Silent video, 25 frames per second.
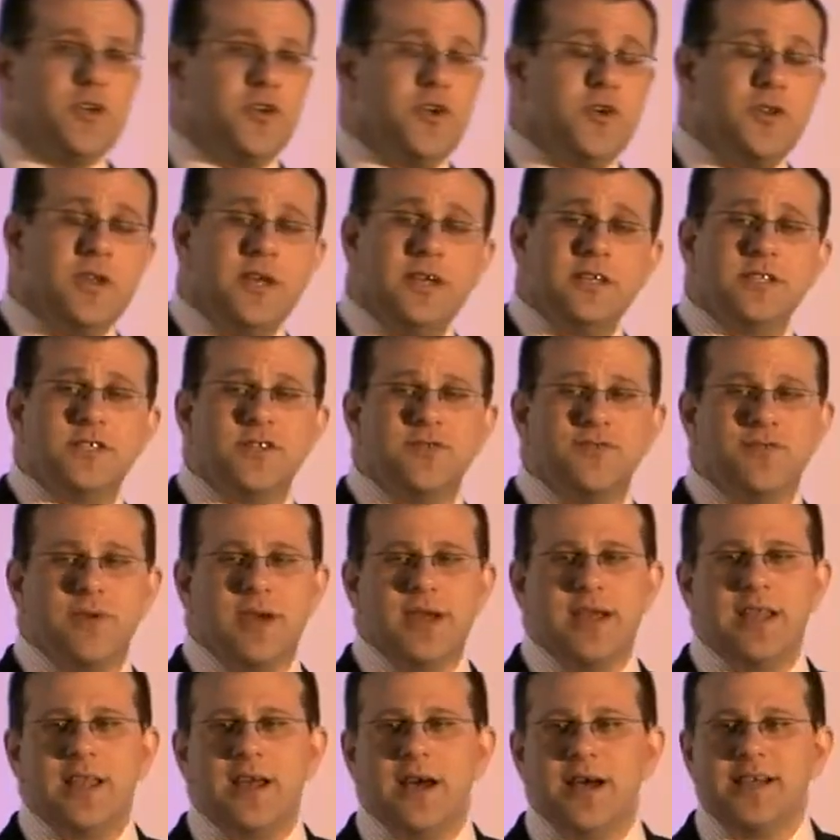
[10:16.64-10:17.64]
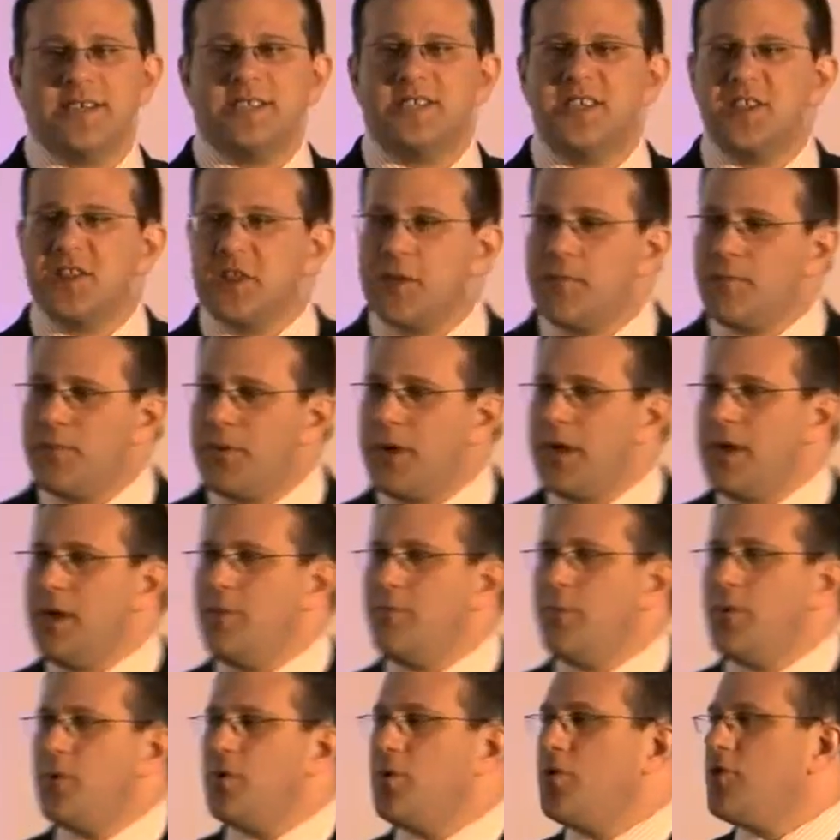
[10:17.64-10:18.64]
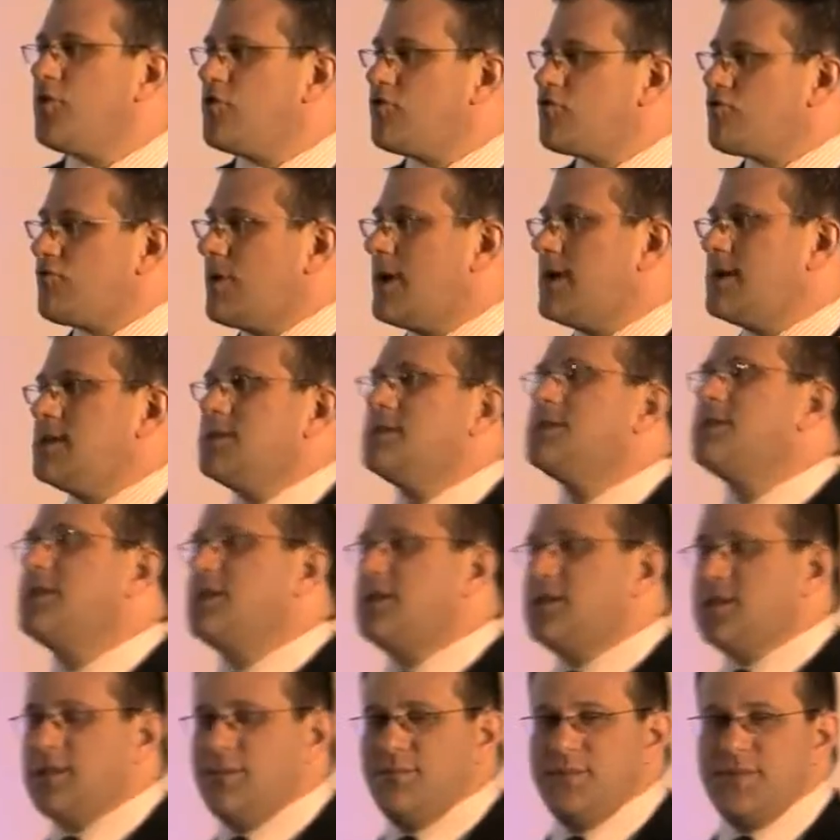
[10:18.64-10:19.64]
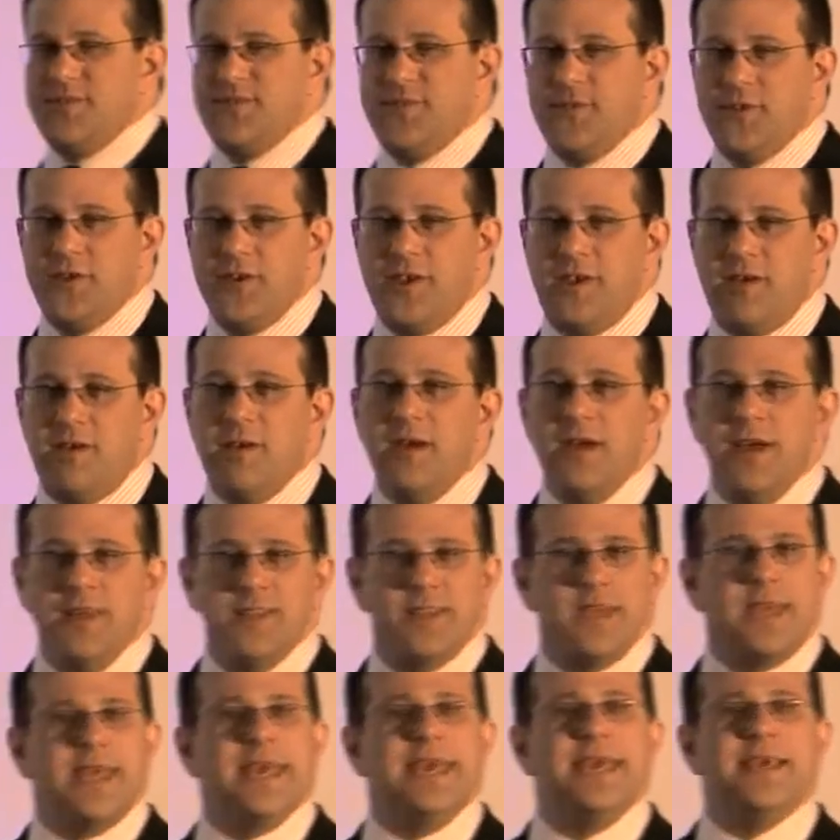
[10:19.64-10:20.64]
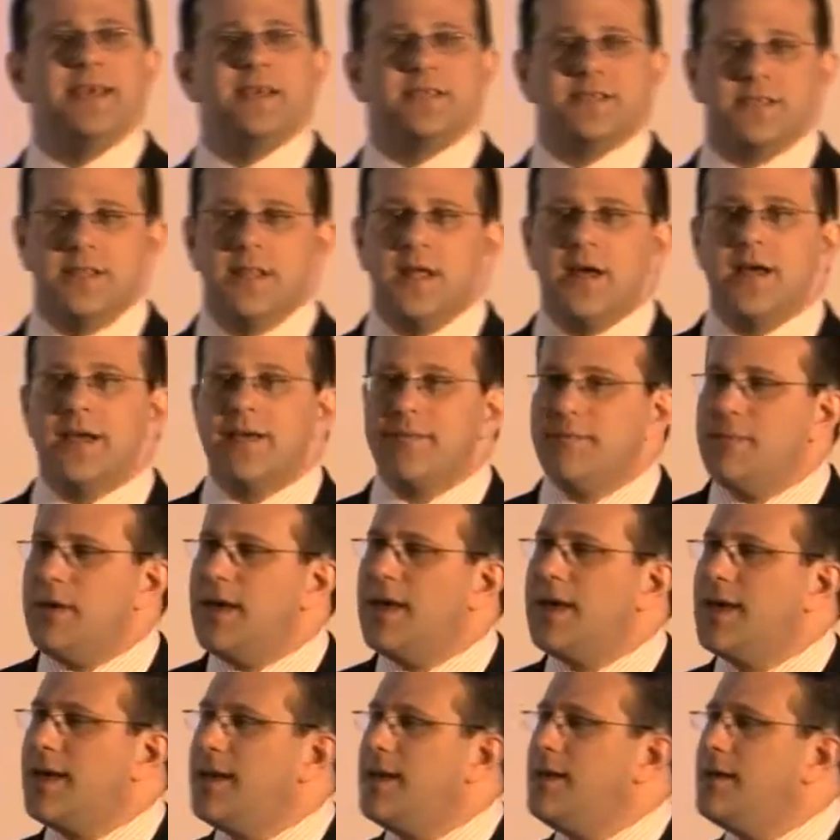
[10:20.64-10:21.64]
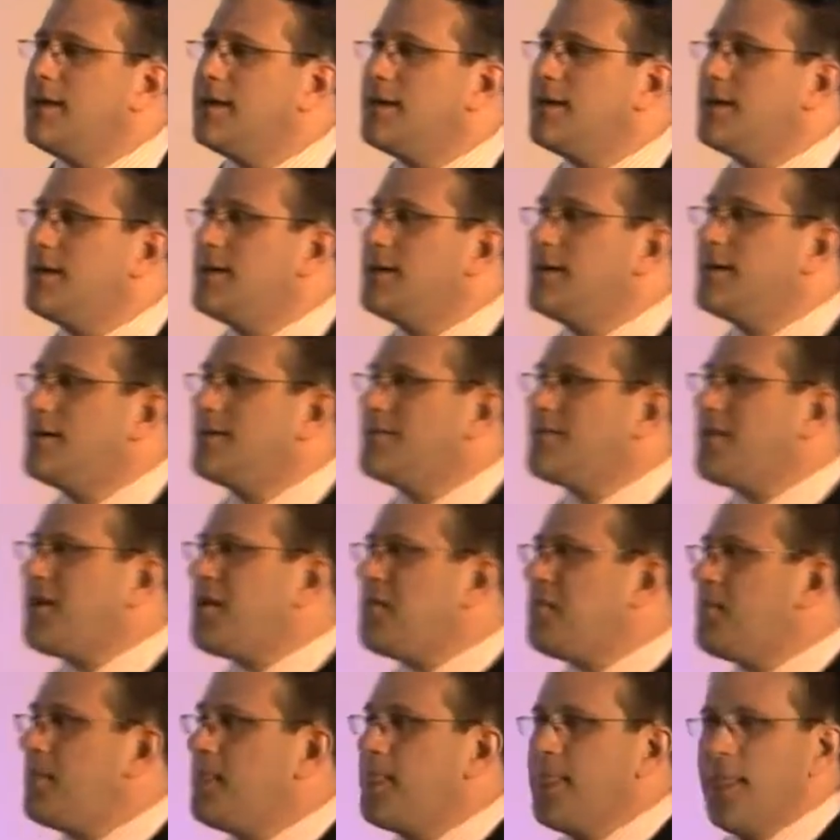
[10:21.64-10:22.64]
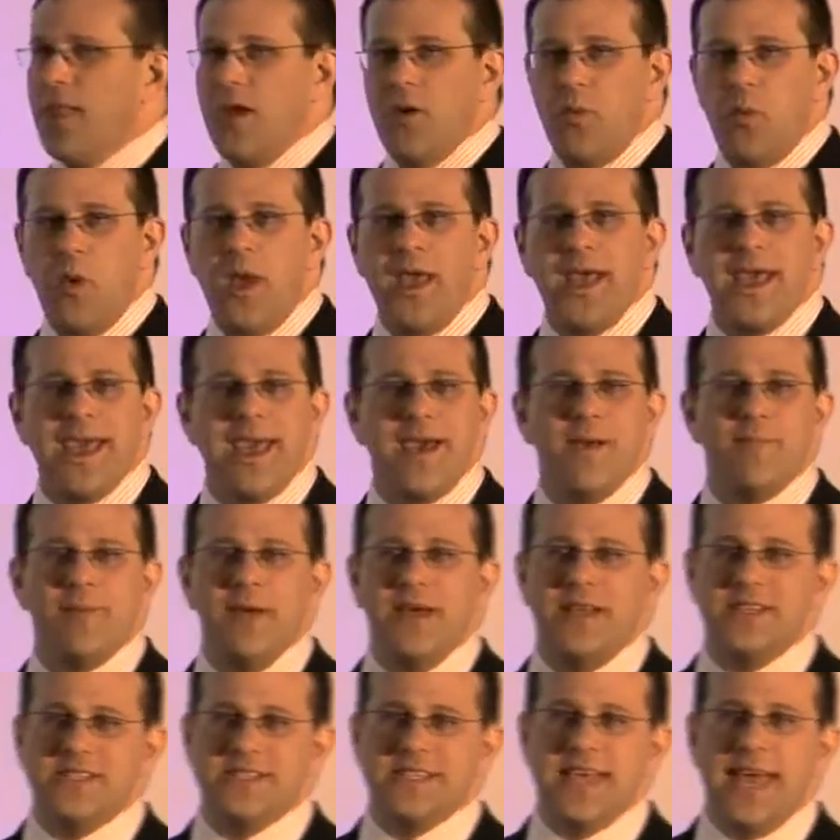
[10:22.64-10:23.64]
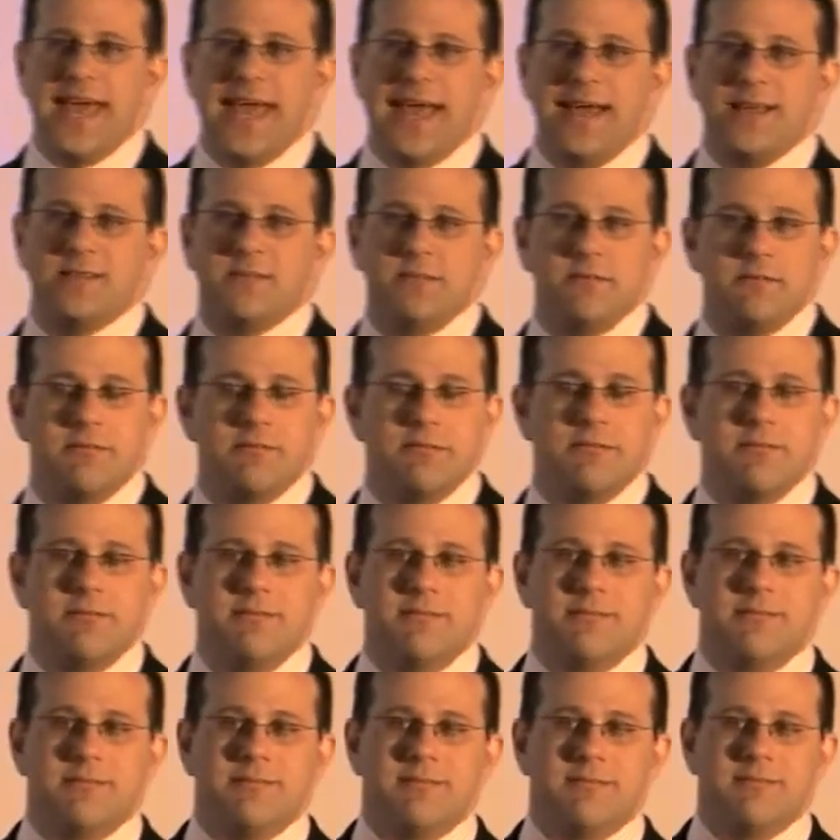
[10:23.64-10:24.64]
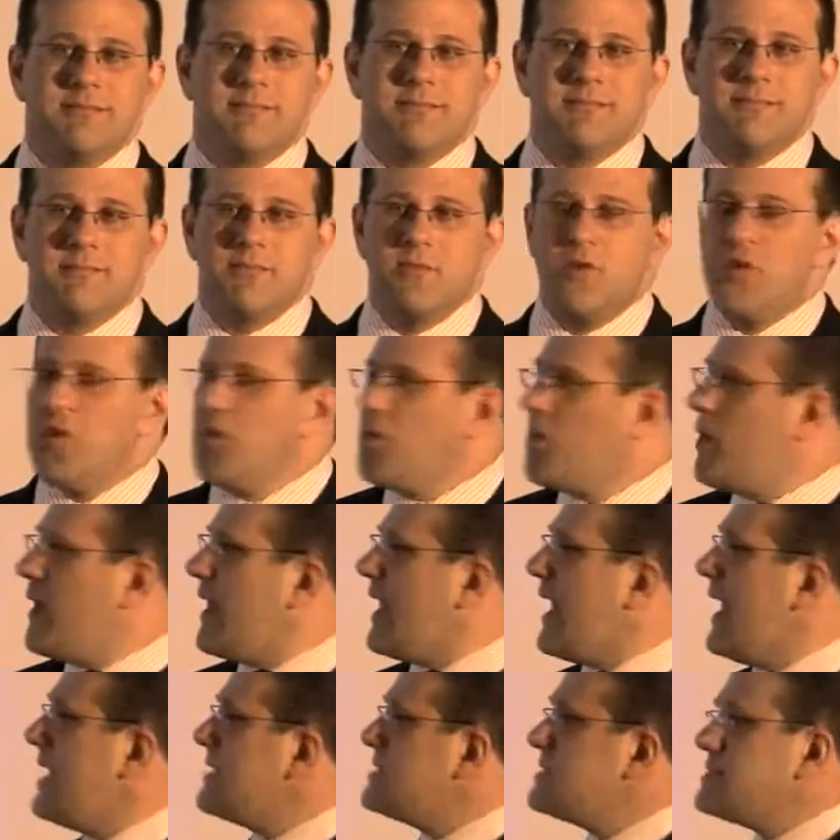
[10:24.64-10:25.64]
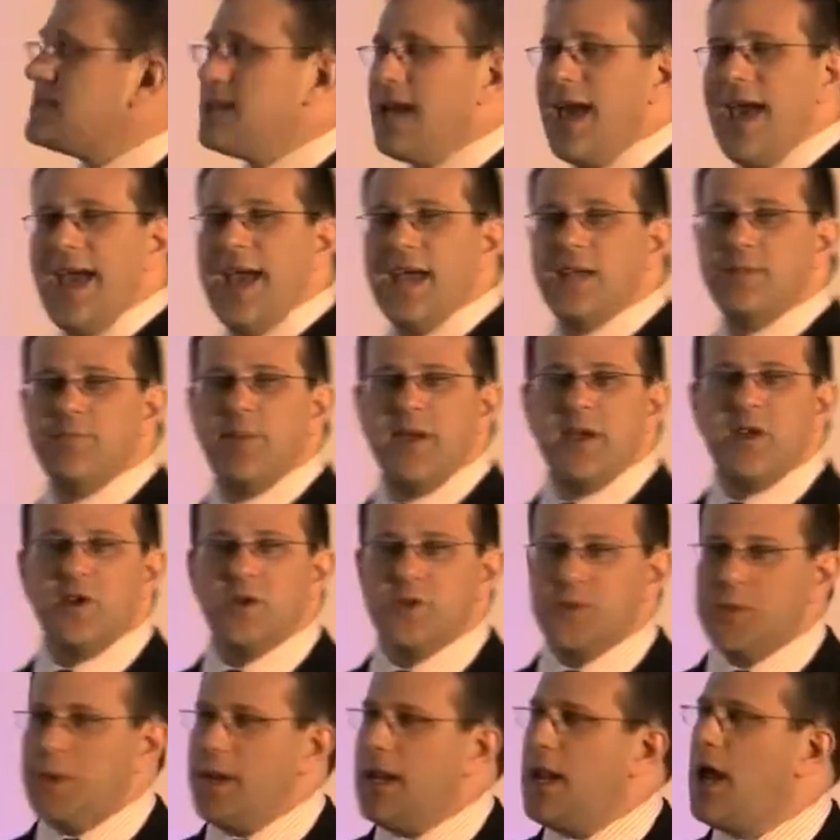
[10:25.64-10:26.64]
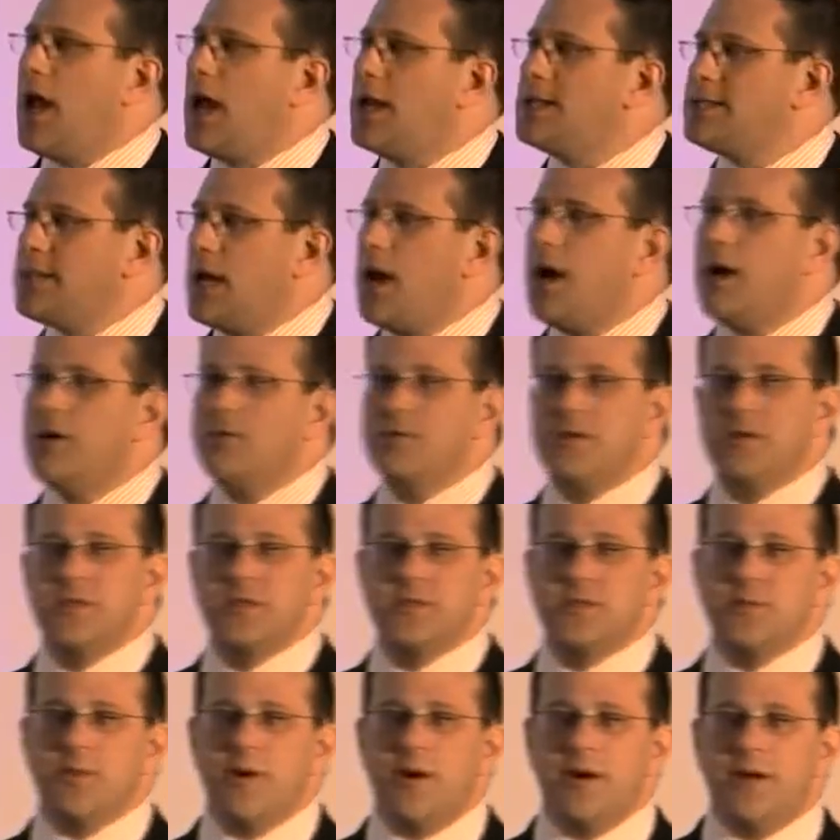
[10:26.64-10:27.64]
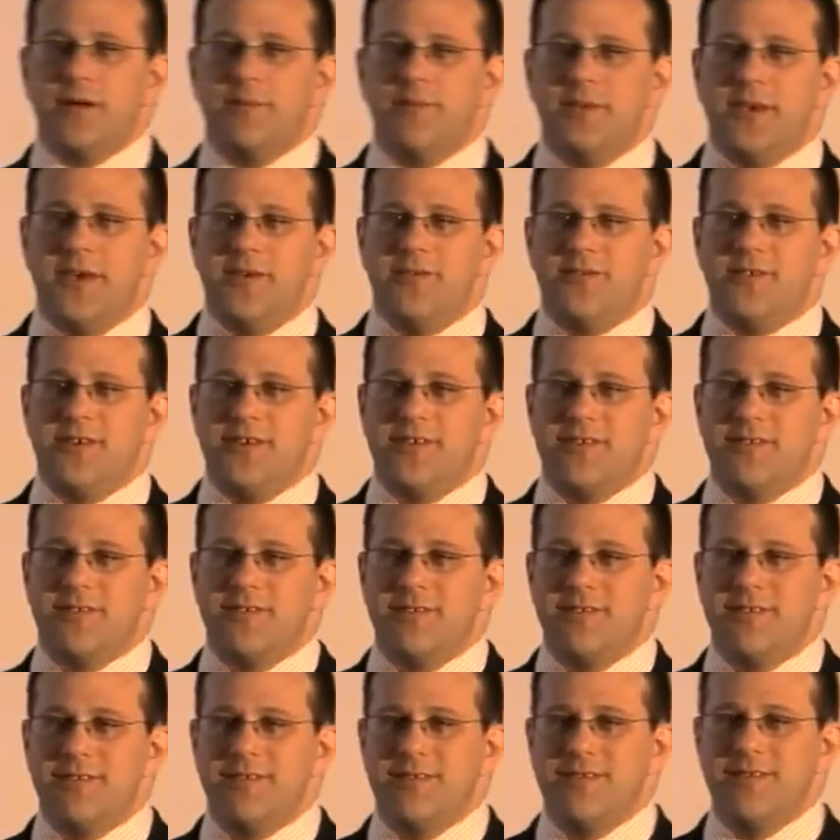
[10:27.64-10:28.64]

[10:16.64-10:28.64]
you need to realize that the people that run systems for you, the geeks like me, right, we get a bit scared. We get scared because we like to hold on to our computers.